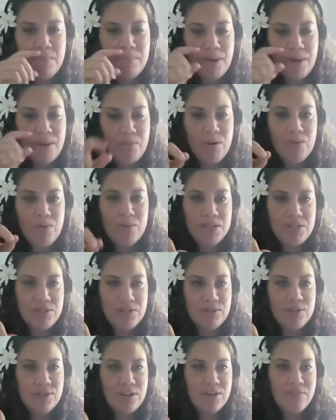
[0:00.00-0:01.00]
But what we
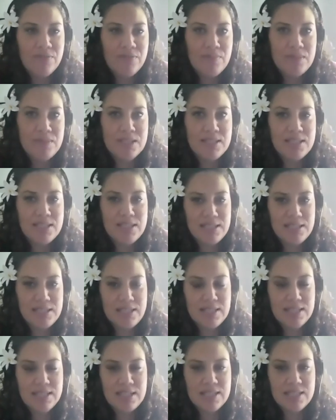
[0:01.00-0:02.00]
do know from the
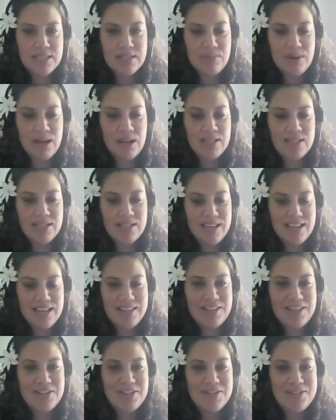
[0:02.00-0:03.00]
statistics as well is that
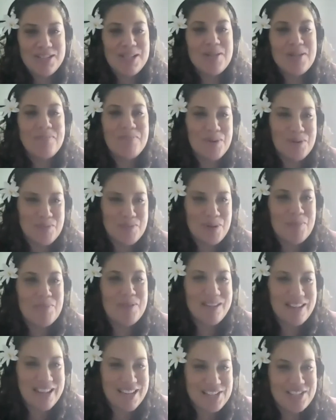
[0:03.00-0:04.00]
the New Zealand born
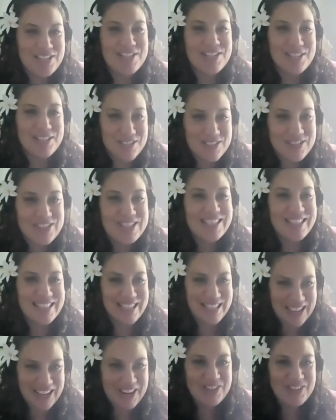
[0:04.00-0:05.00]
population is losing
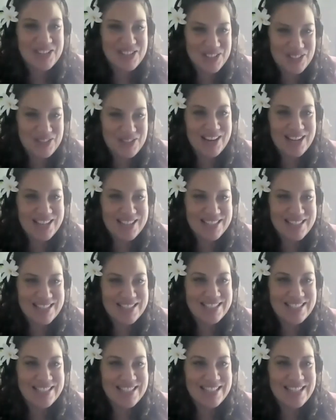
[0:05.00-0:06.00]
the language the
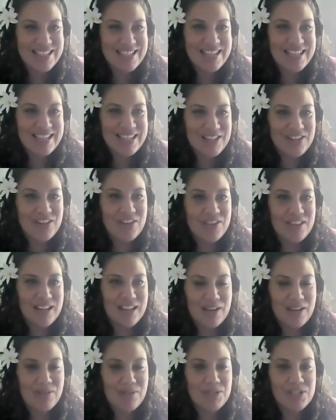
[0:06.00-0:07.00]
fastest, the
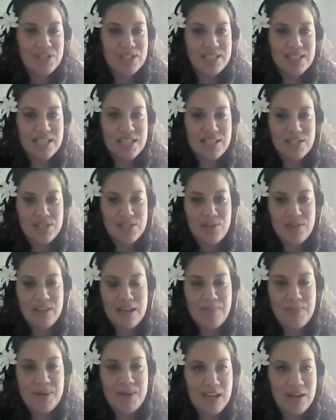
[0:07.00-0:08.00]
languages. And so
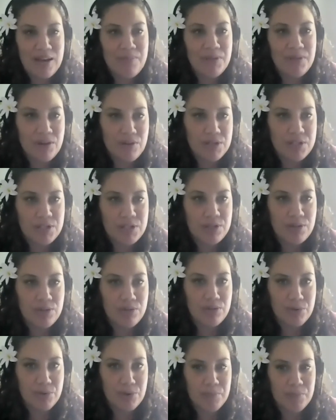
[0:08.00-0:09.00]
they become the
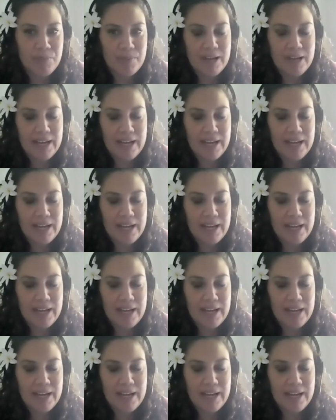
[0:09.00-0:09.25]
critical group,